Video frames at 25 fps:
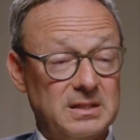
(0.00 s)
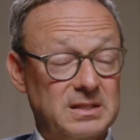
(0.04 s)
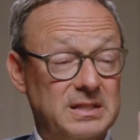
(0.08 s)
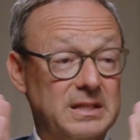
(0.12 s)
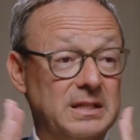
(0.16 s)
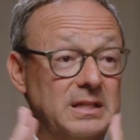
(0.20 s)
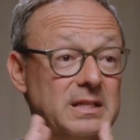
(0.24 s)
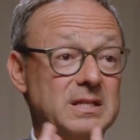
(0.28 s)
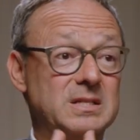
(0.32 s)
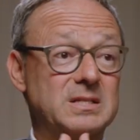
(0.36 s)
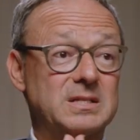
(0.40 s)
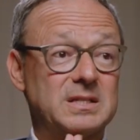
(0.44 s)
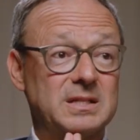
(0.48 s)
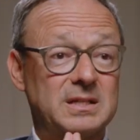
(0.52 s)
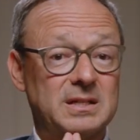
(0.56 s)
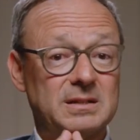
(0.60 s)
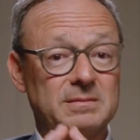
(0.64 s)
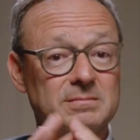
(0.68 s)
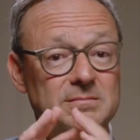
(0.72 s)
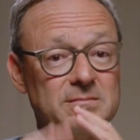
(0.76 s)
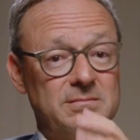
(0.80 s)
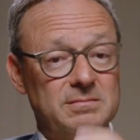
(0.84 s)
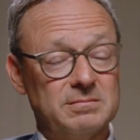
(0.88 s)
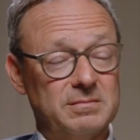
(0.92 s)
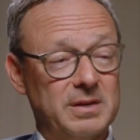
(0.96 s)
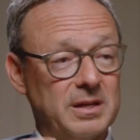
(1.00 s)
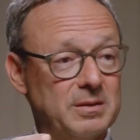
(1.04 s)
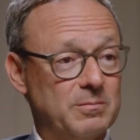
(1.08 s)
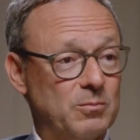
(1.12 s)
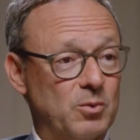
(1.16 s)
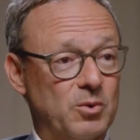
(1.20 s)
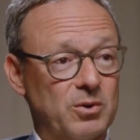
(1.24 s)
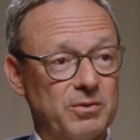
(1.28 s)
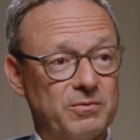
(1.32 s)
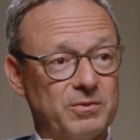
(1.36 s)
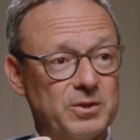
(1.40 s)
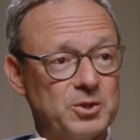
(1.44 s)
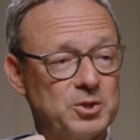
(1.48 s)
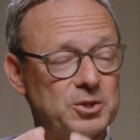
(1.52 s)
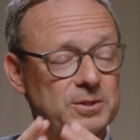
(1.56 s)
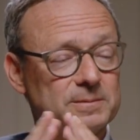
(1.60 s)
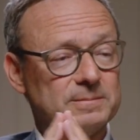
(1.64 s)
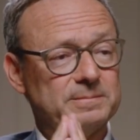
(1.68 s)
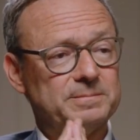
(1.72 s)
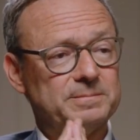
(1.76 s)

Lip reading: delisted and made more efficient.